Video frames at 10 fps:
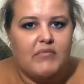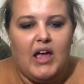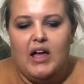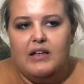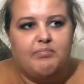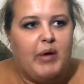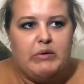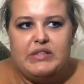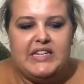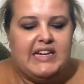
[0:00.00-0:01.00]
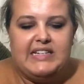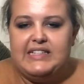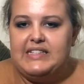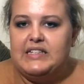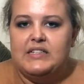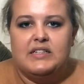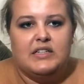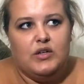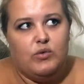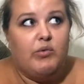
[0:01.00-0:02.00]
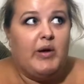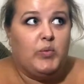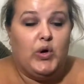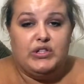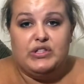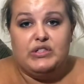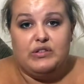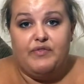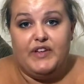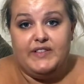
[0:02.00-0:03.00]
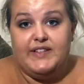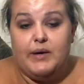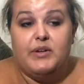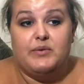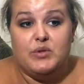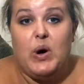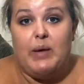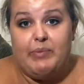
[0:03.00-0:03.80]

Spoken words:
both days We went once the first day when it was quite